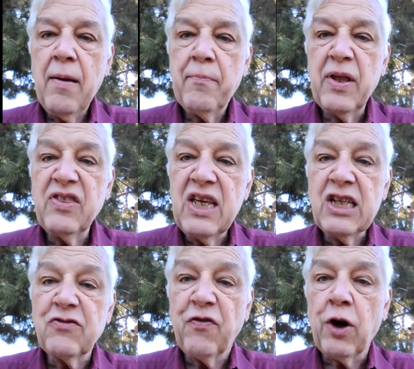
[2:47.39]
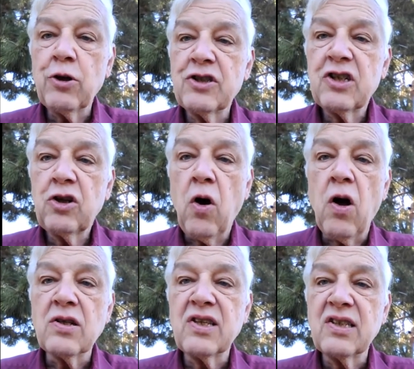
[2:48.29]
But this verse
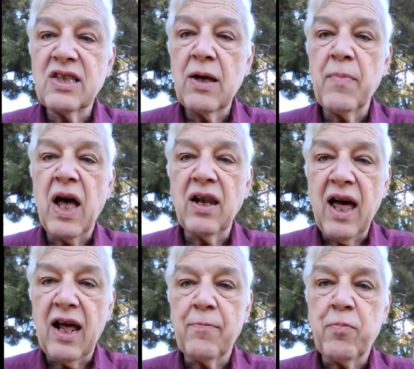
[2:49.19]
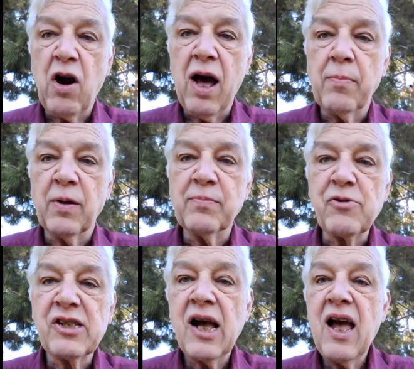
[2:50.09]
causes them a lot of
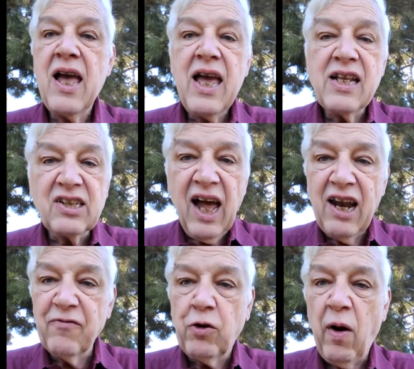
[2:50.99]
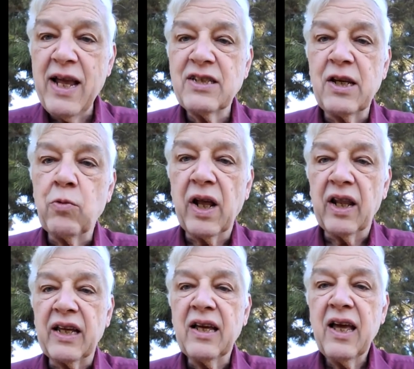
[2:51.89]
problems. It's kind of crazy,
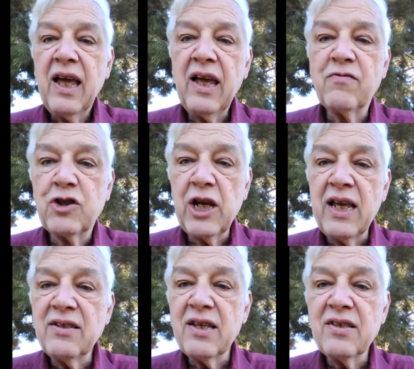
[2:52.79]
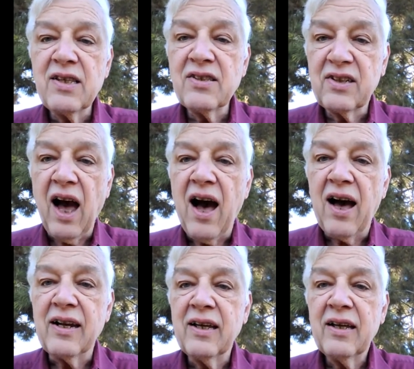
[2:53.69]
really. If Jesus is
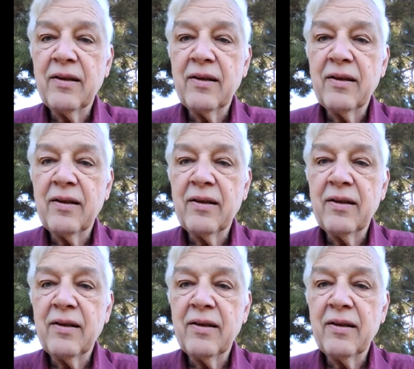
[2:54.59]
God,